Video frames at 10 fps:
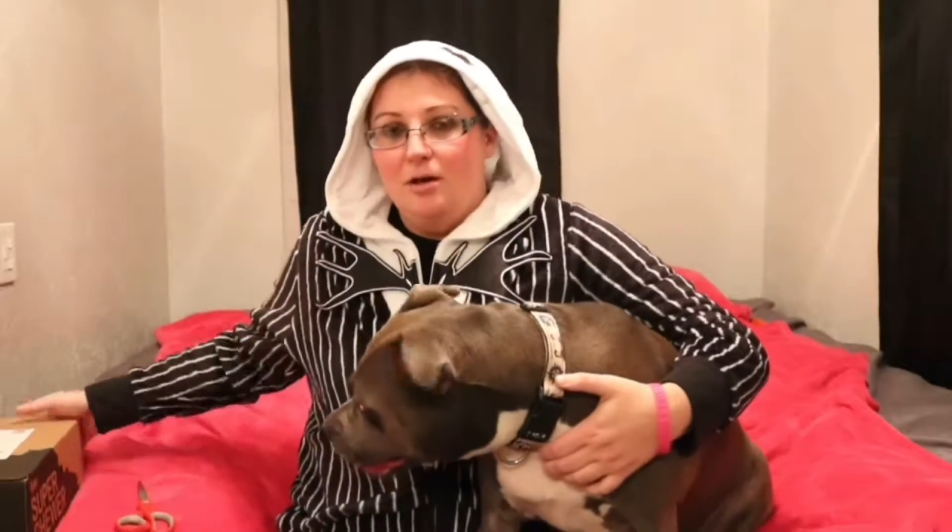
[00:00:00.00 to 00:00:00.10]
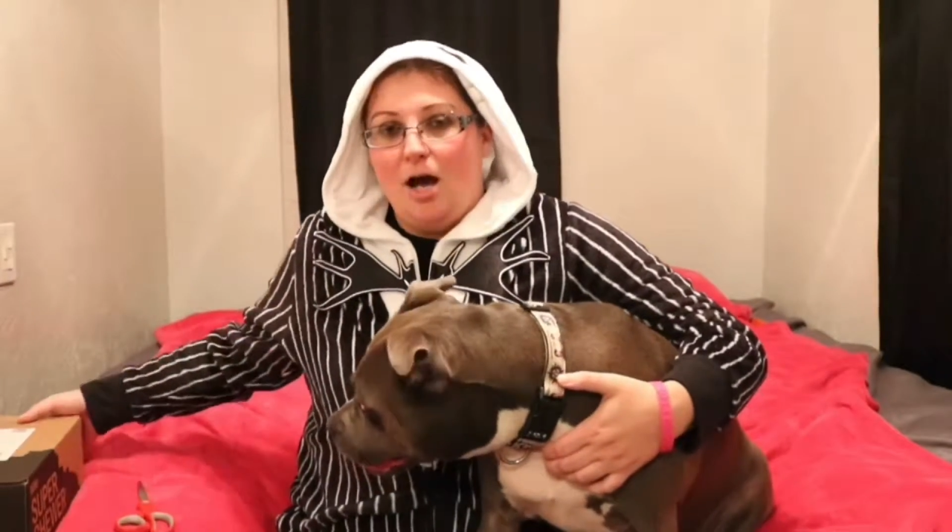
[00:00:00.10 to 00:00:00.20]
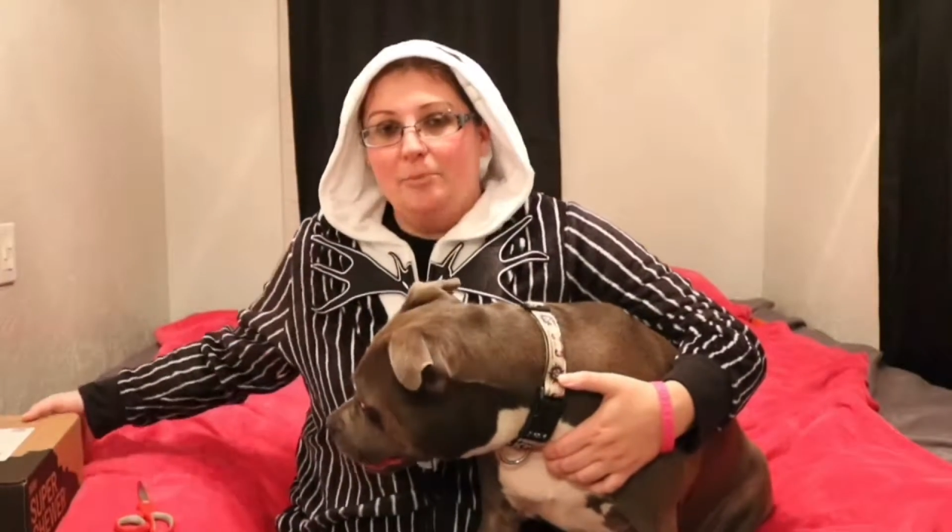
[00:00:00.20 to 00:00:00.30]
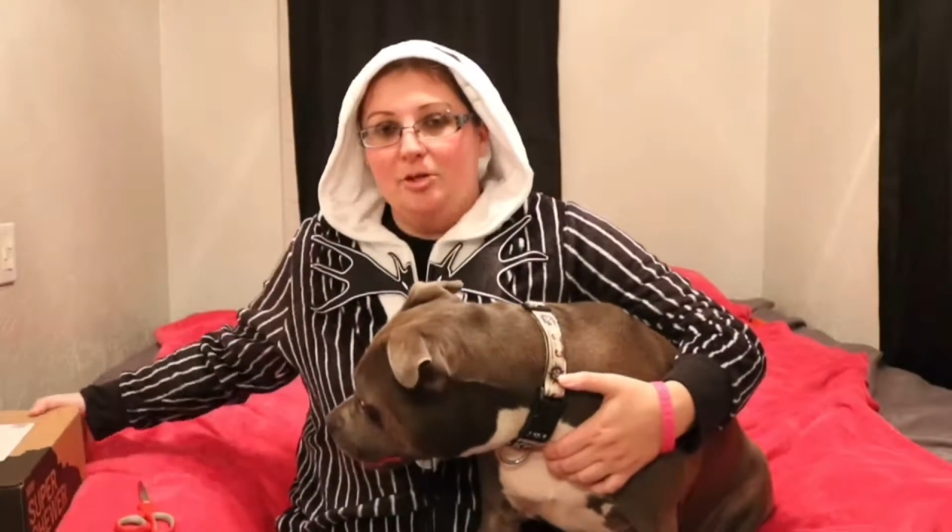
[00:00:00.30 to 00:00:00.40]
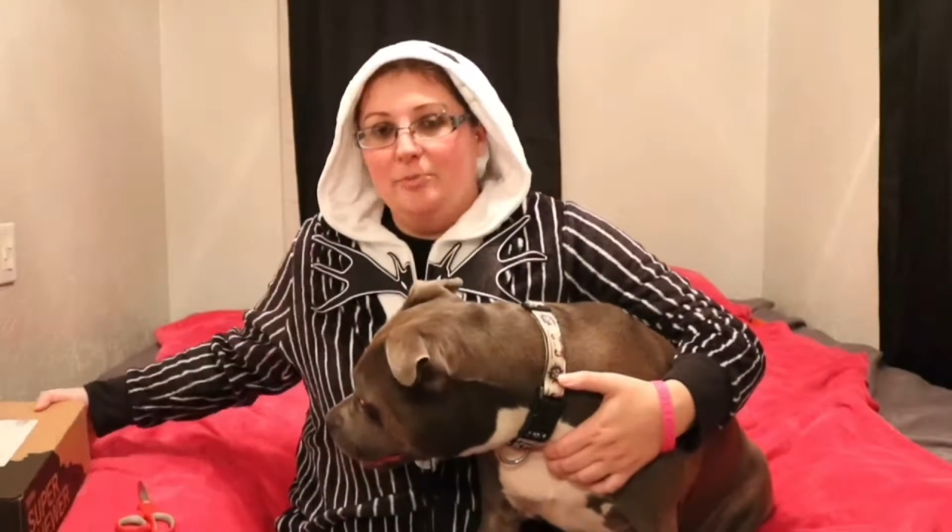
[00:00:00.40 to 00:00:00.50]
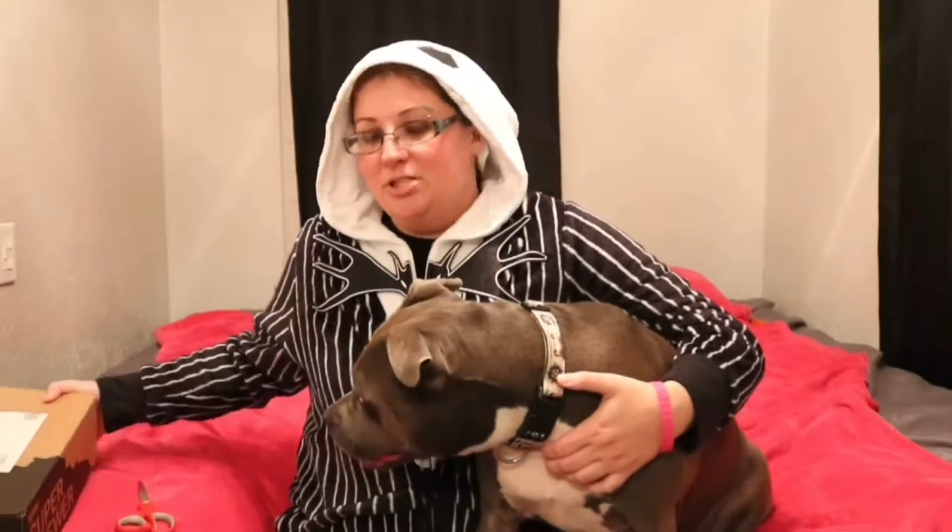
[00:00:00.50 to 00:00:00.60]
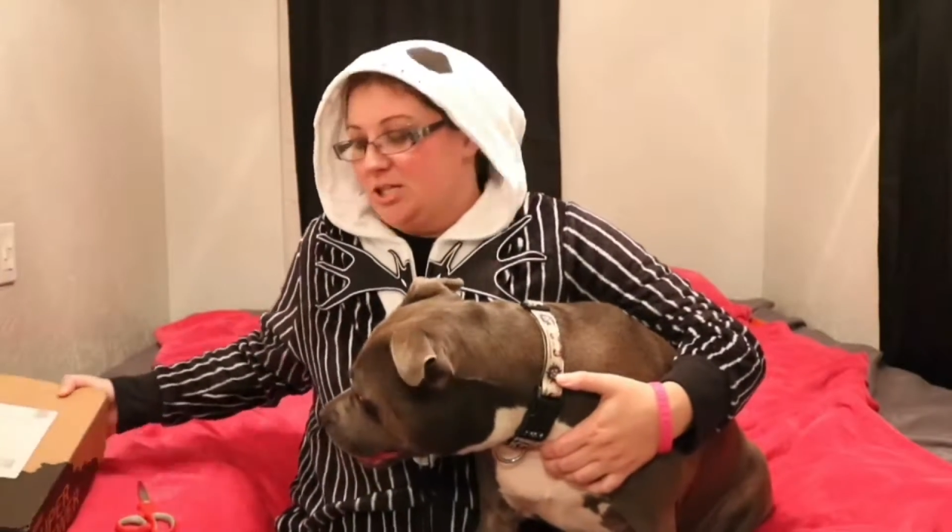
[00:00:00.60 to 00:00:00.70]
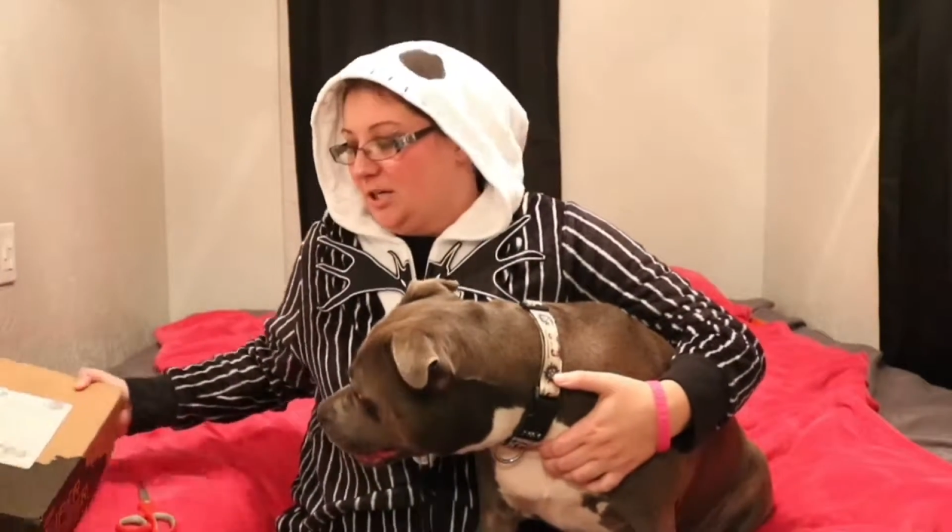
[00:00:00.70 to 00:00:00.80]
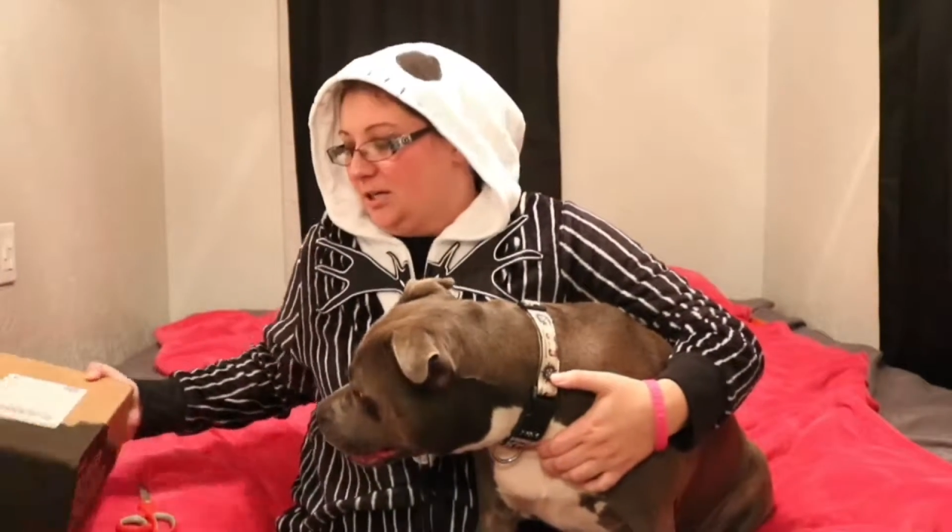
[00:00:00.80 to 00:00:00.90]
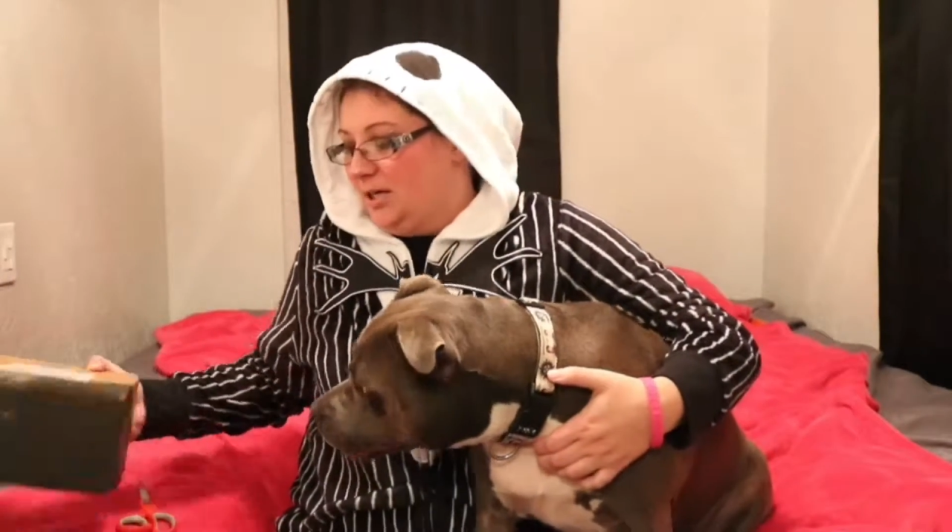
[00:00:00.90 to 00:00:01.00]
I'm going to be
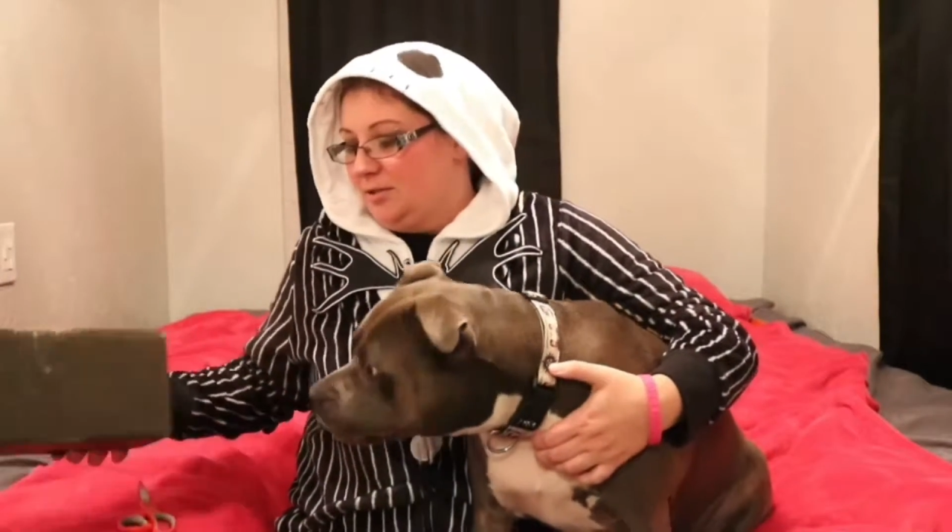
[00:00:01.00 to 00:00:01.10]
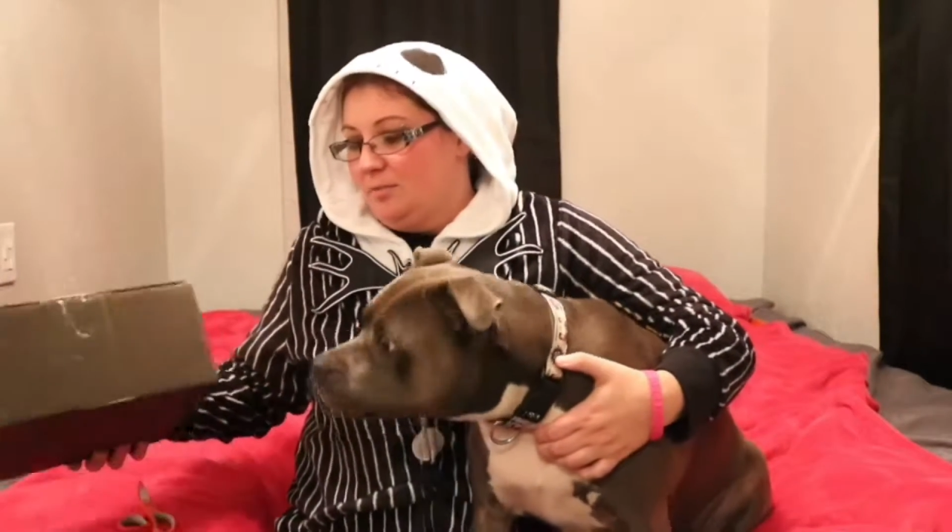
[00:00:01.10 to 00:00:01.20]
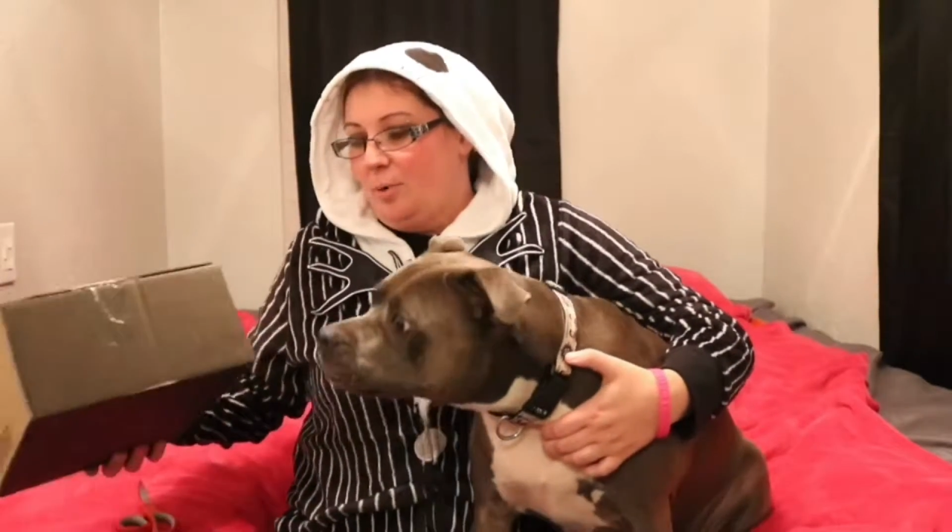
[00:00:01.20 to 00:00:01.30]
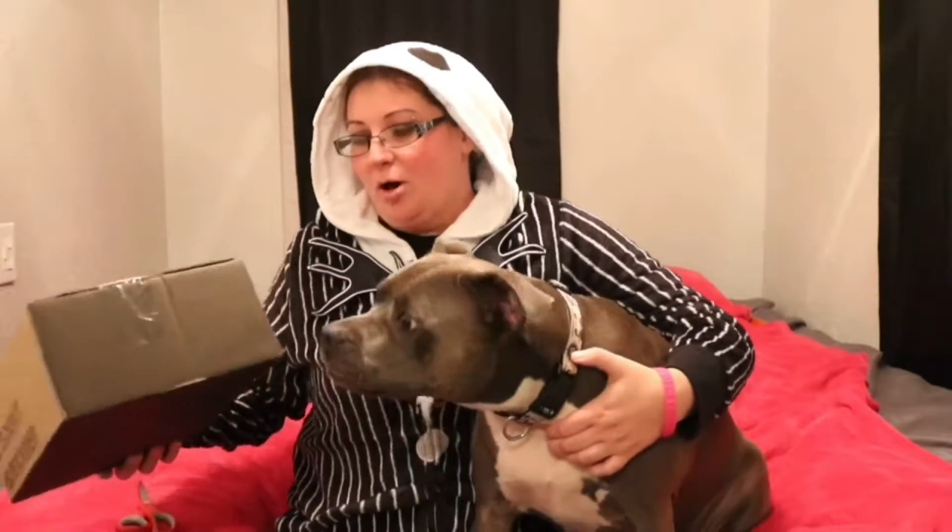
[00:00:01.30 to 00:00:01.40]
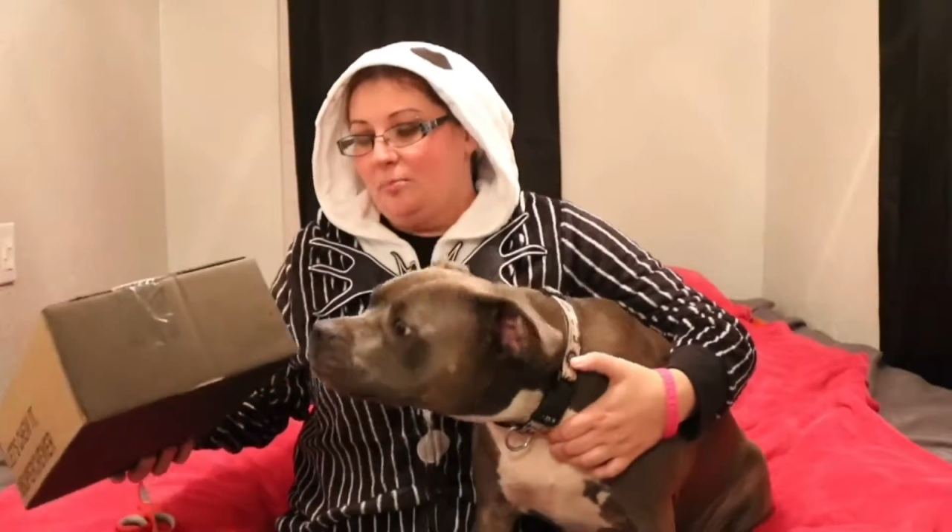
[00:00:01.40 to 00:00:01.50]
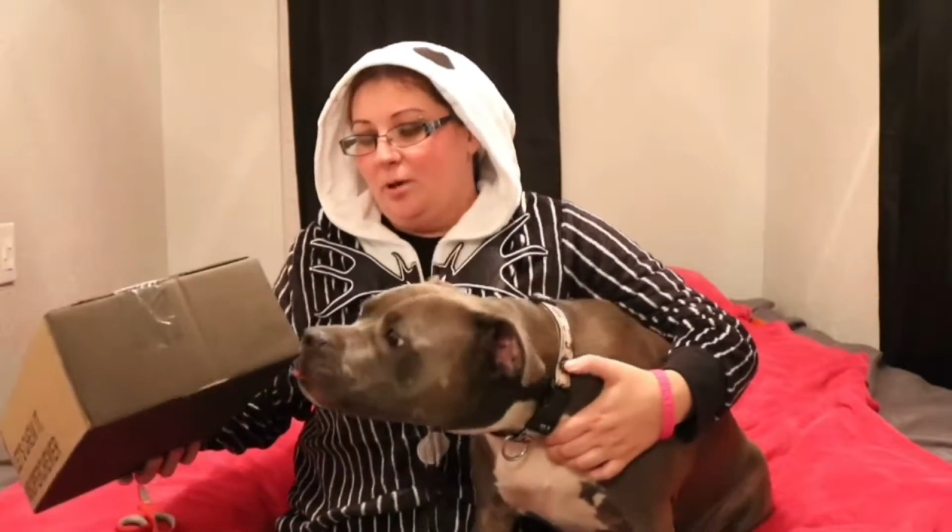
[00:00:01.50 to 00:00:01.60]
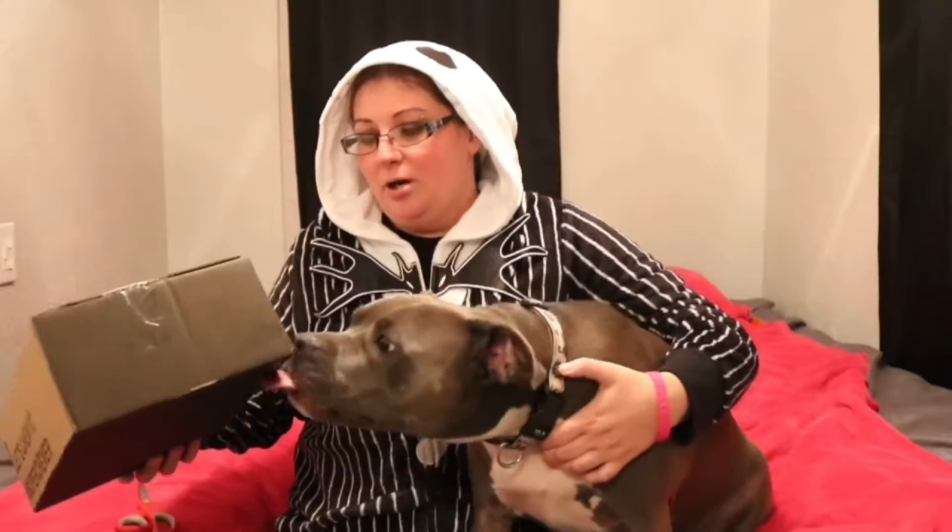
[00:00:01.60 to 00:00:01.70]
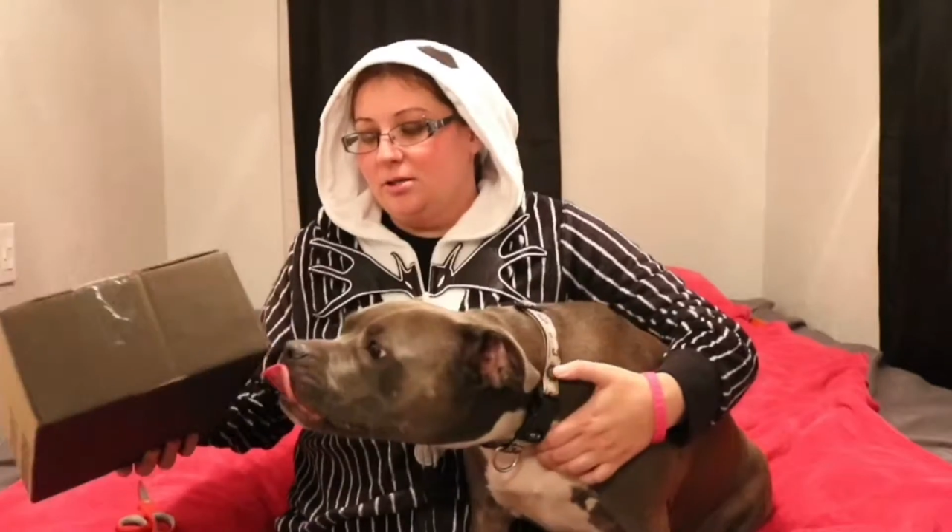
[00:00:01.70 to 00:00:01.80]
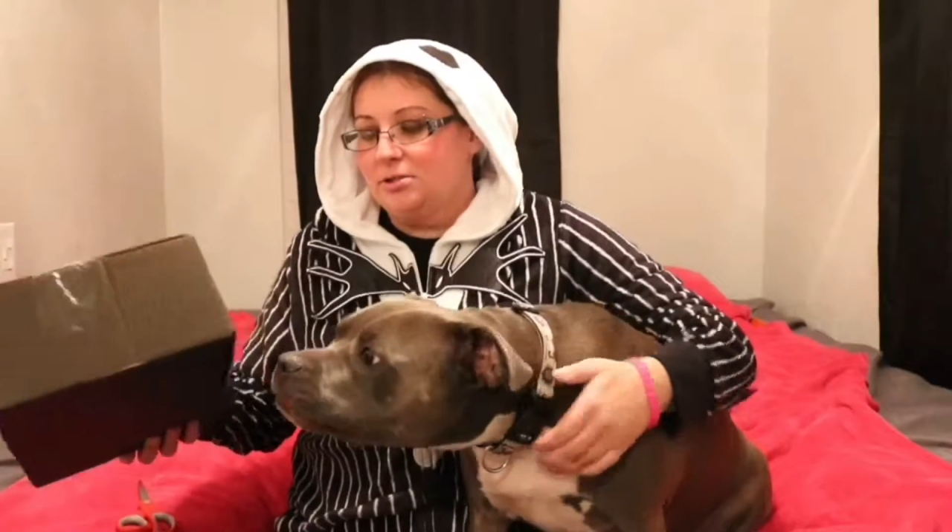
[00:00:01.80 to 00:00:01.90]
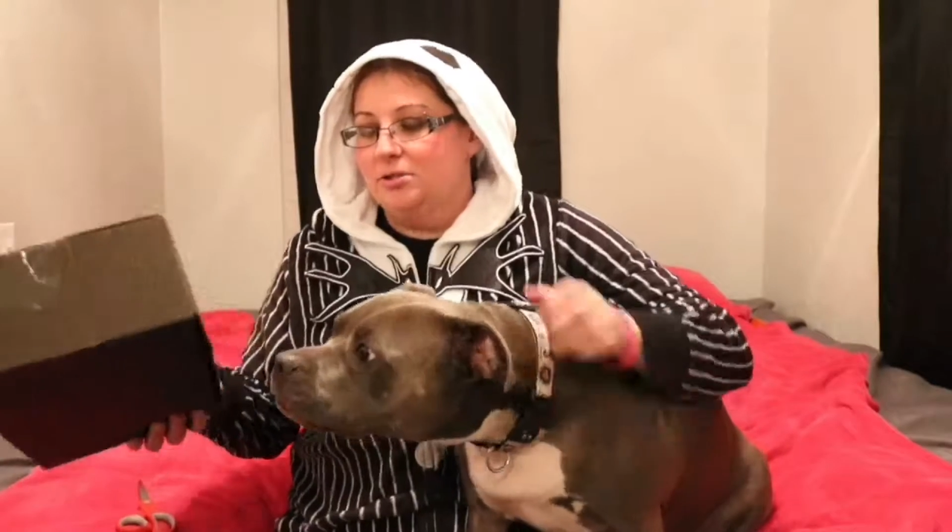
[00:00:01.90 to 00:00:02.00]
checking out the
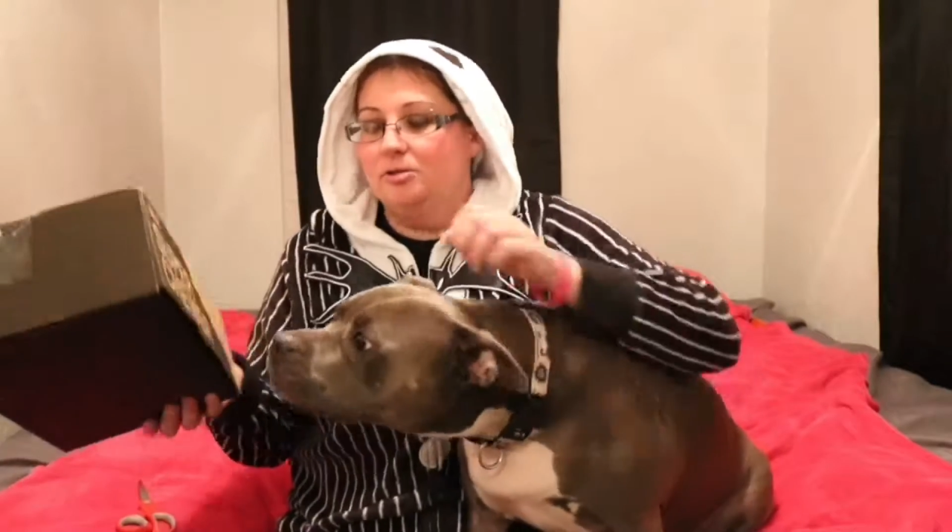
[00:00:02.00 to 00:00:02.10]
BarkBox